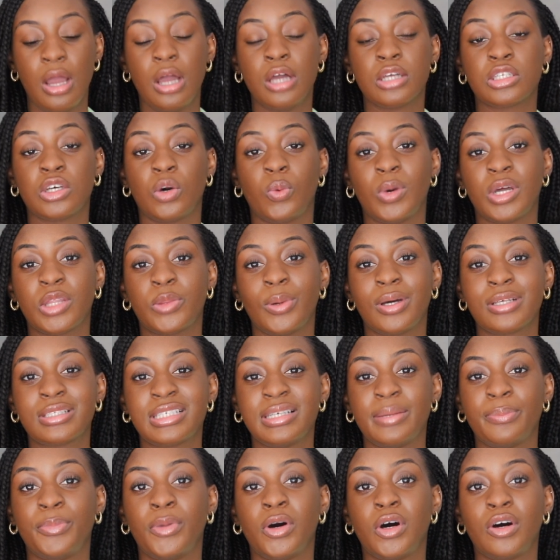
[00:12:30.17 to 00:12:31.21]
So with
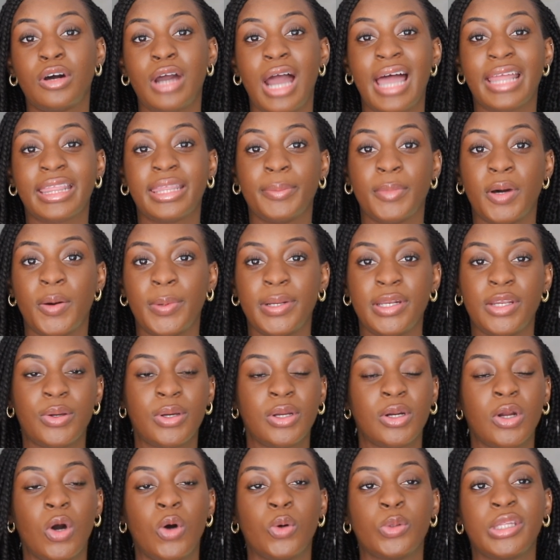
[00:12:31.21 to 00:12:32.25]
Wealthsimple, at the moment you
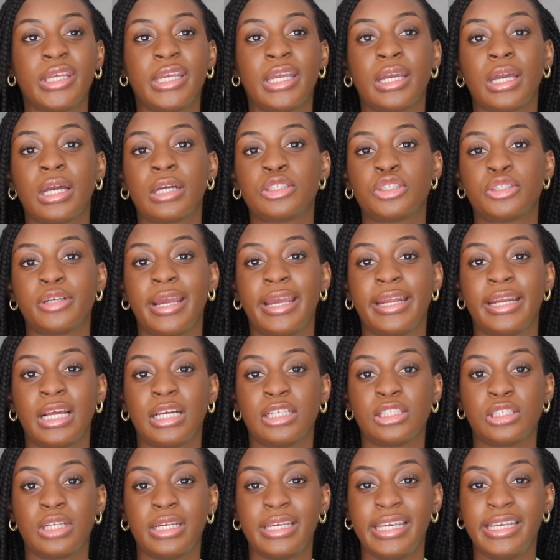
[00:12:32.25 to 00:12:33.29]
can only trade
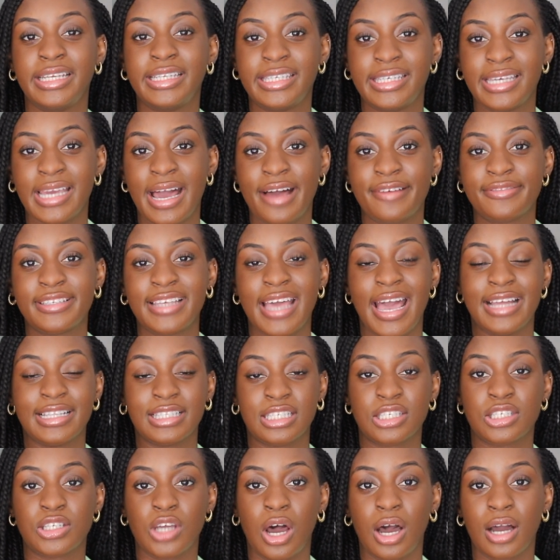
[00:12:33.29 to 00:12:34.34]
ETFs and
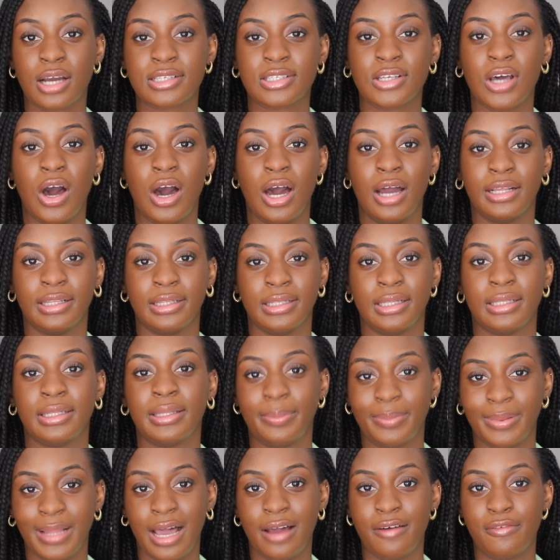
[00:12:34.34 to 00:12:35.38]
stocks on the
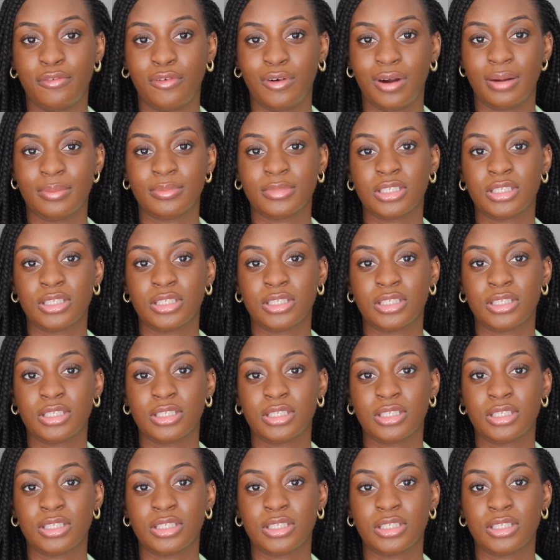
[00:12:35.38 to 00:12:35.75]
platform.